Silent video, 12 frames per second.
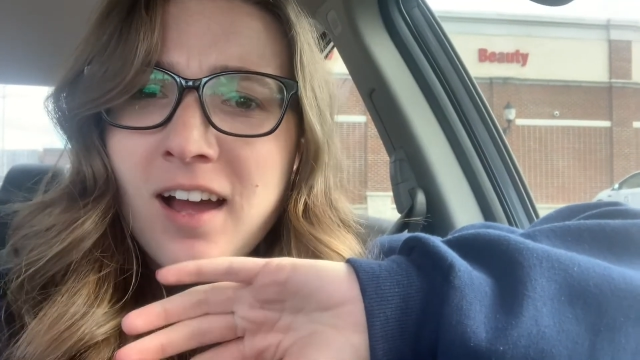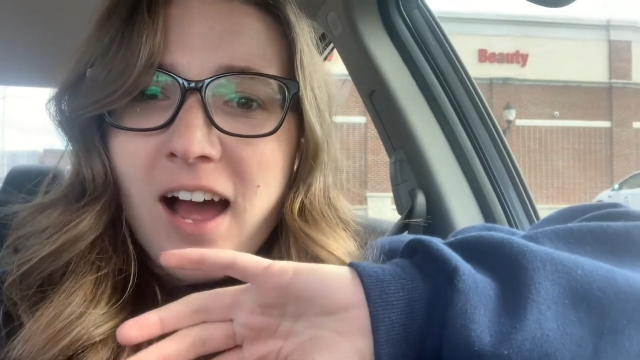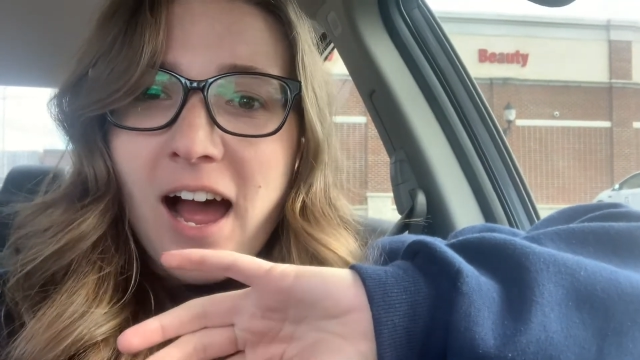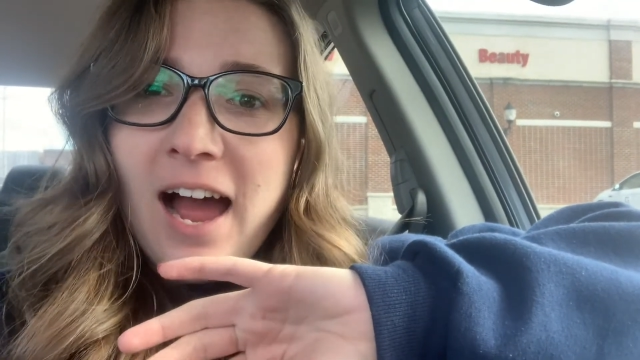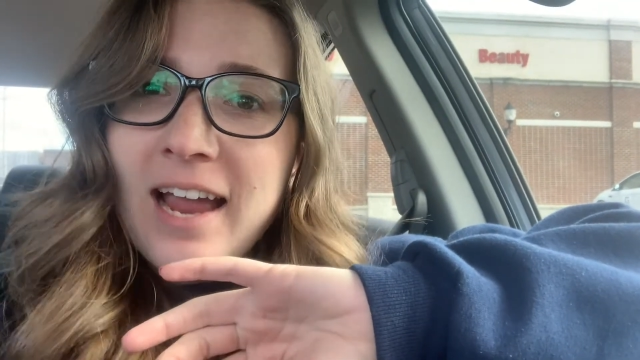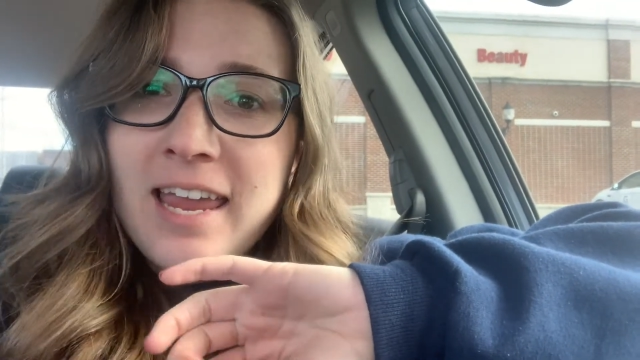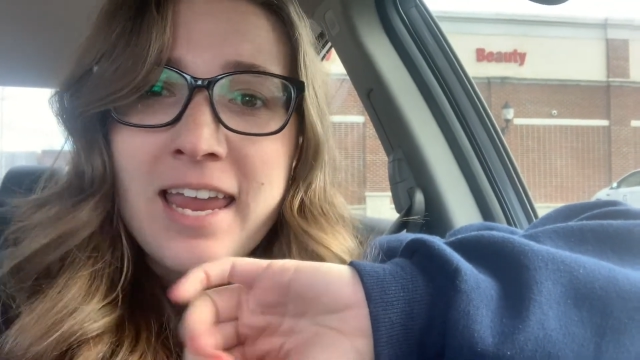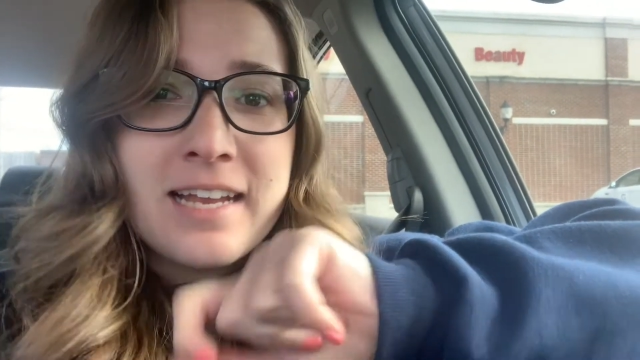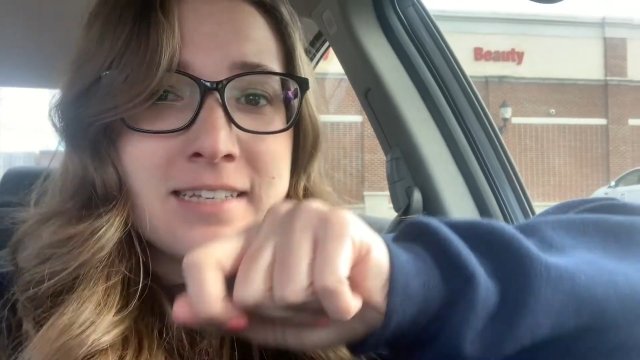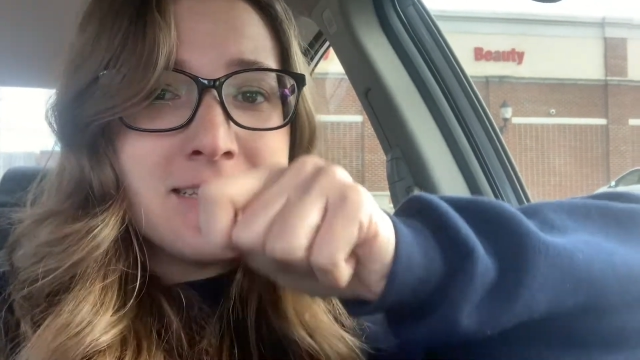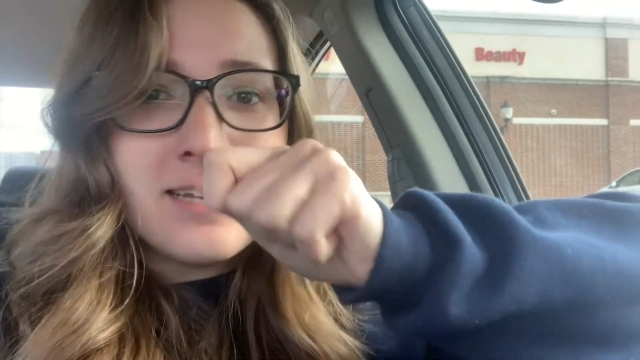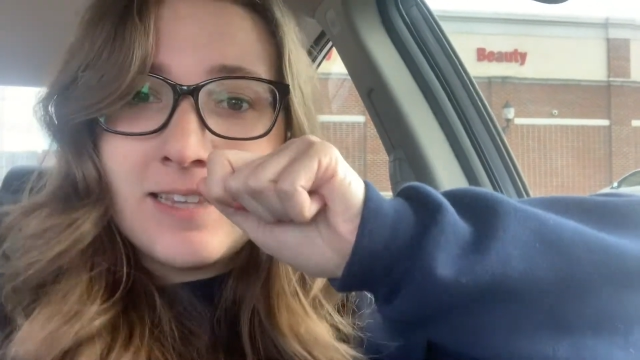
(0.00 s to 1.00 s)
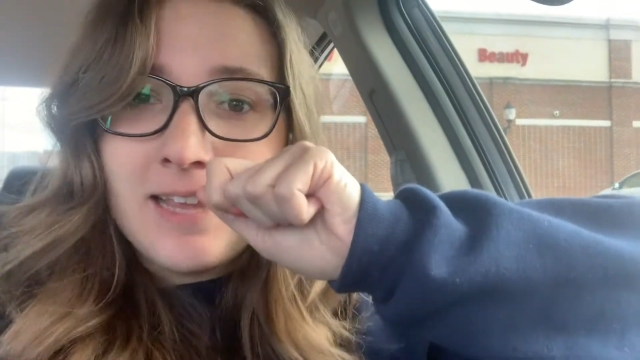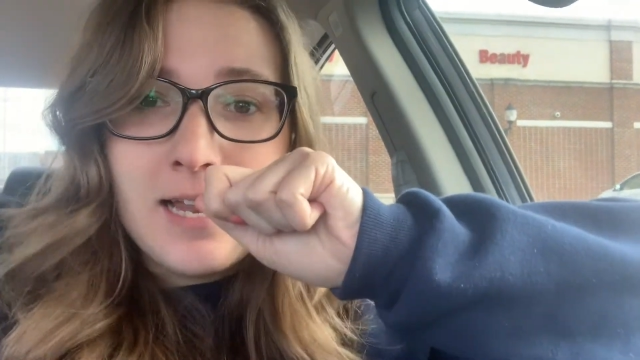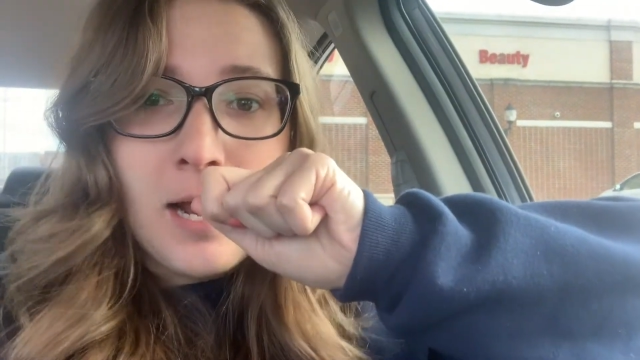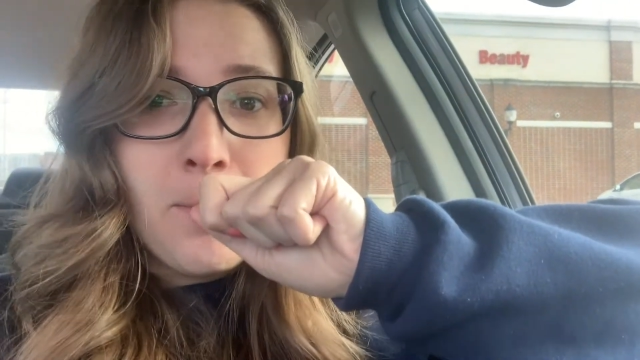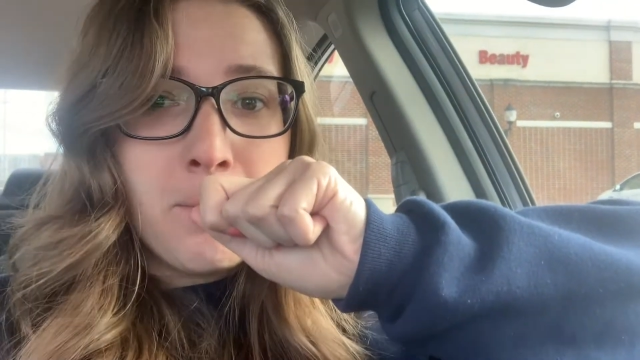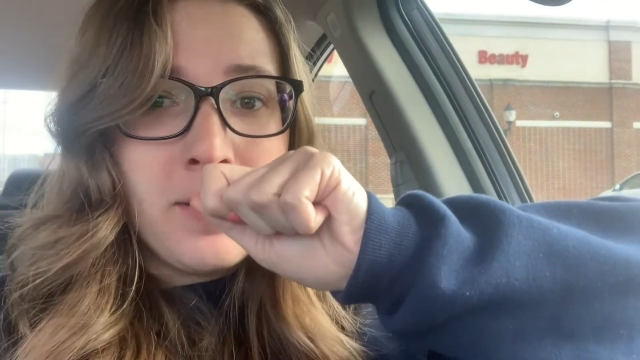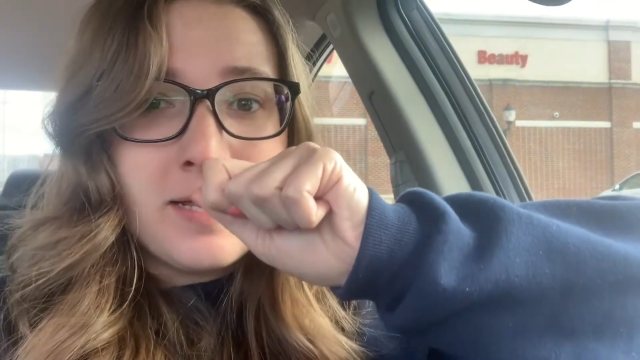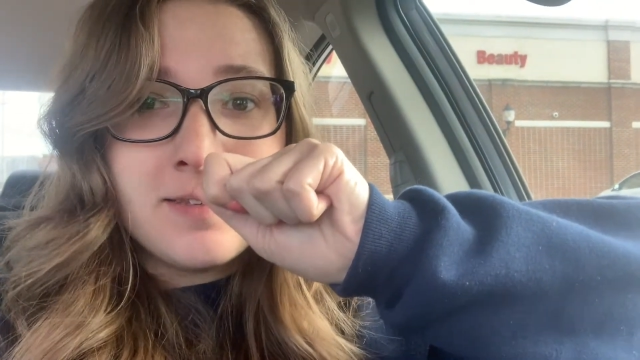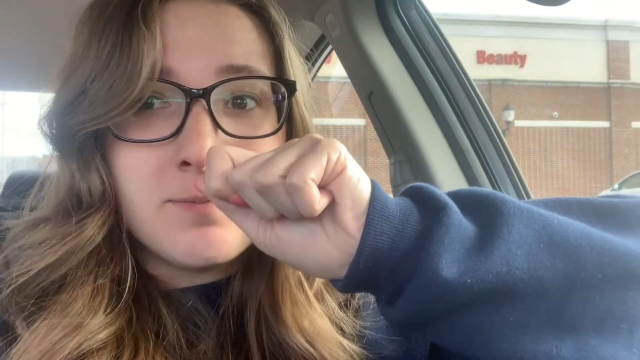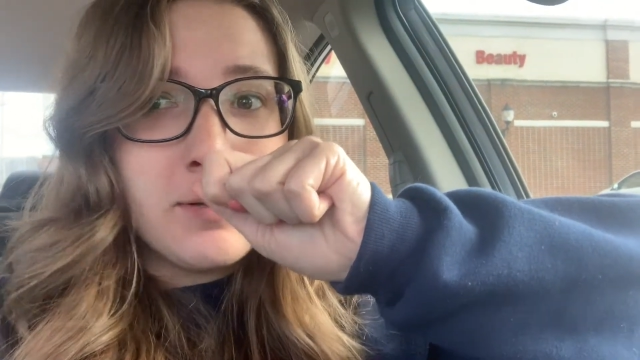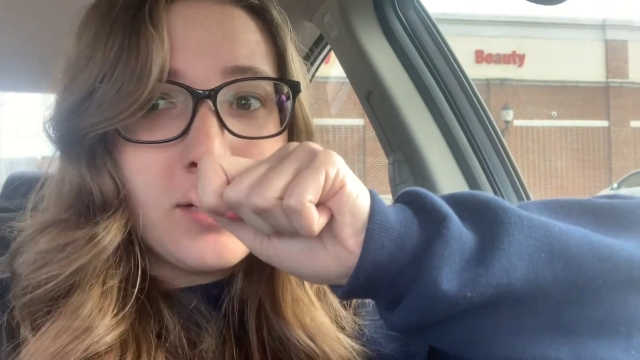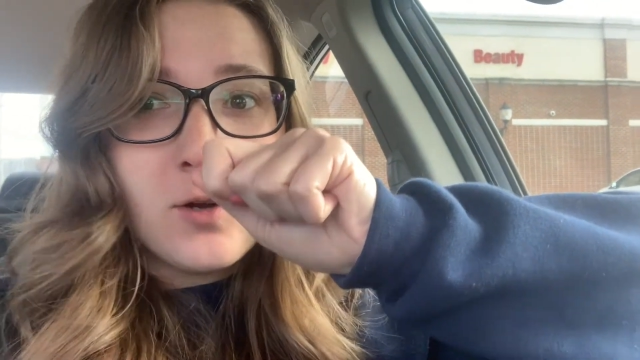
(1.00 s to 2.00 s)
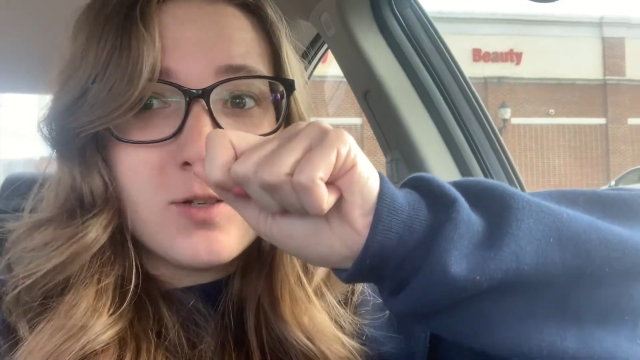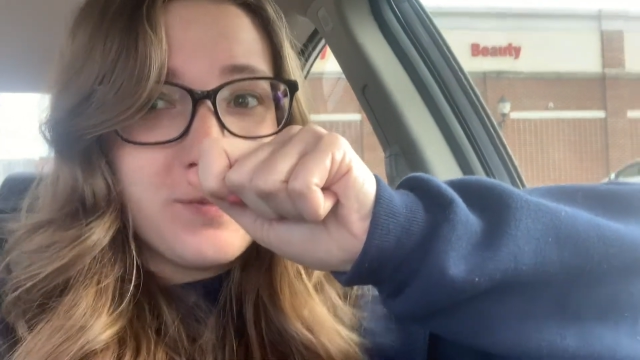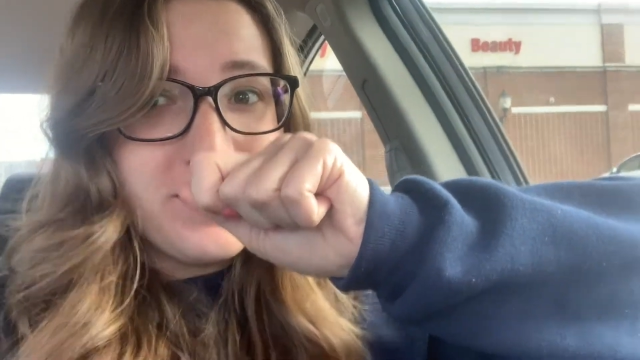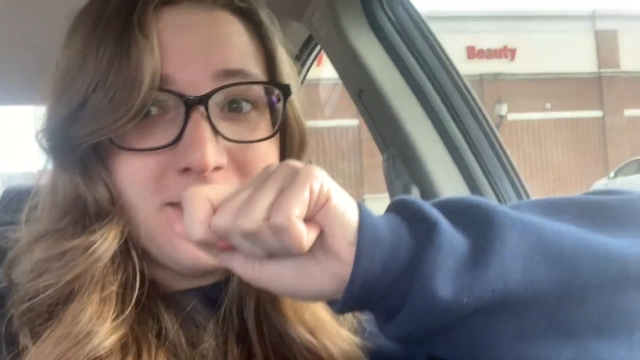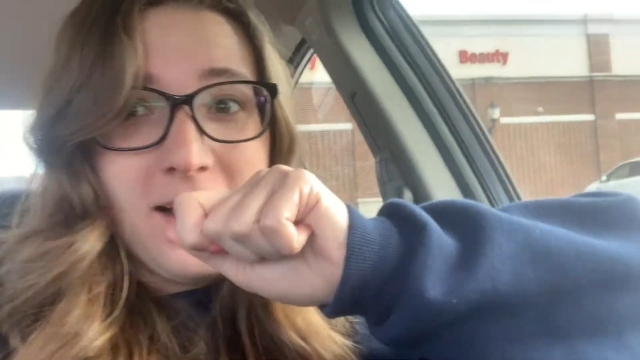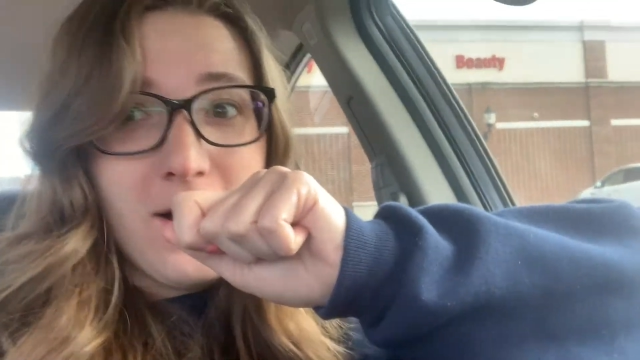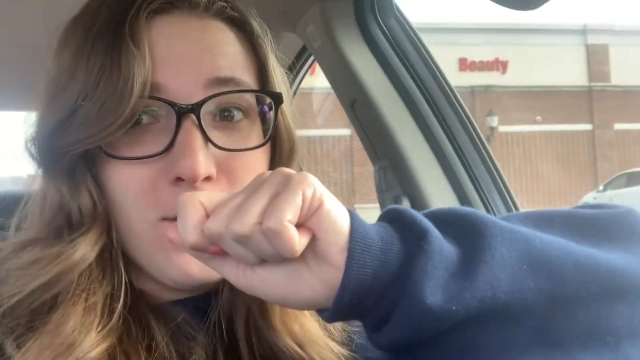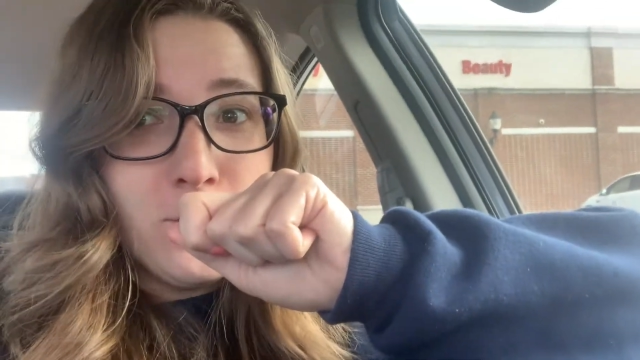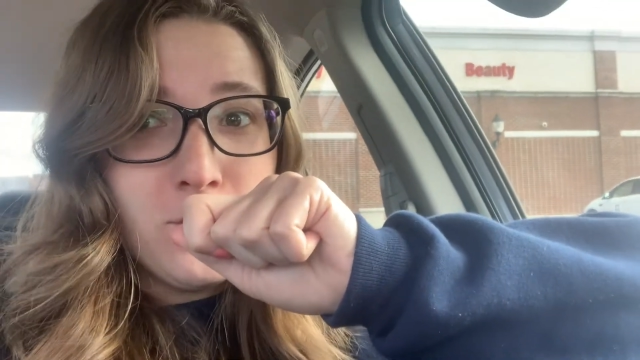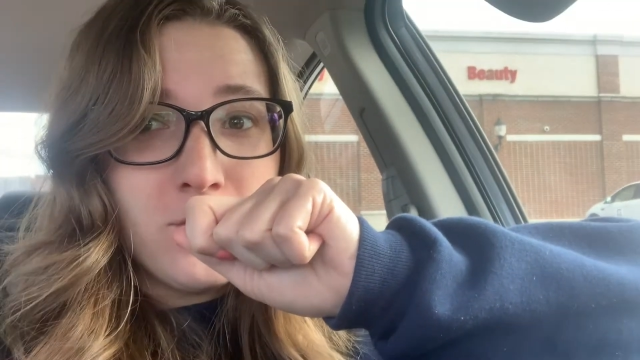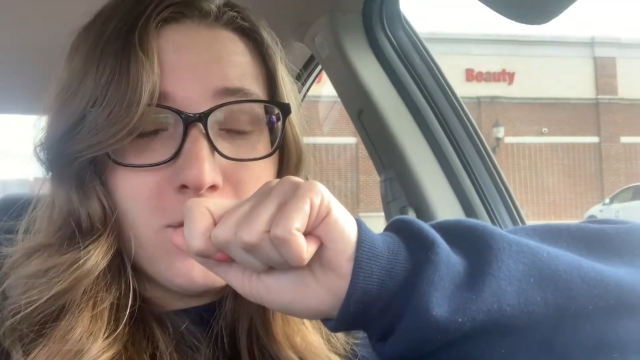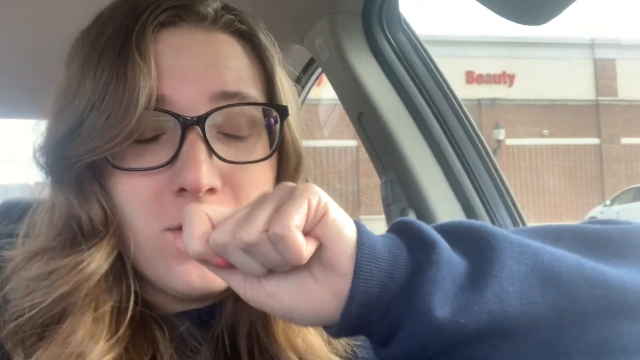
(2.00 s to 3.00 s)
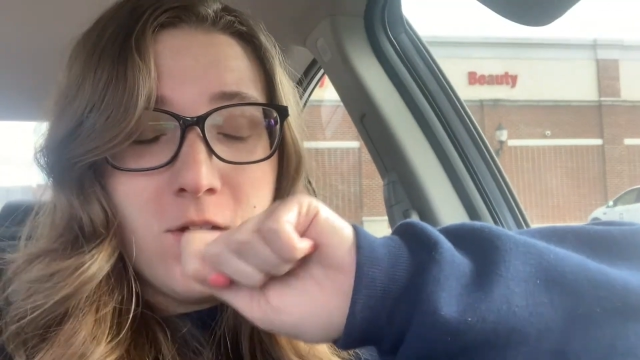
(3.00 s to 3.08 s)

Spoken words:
I can't stick that up my nose myself.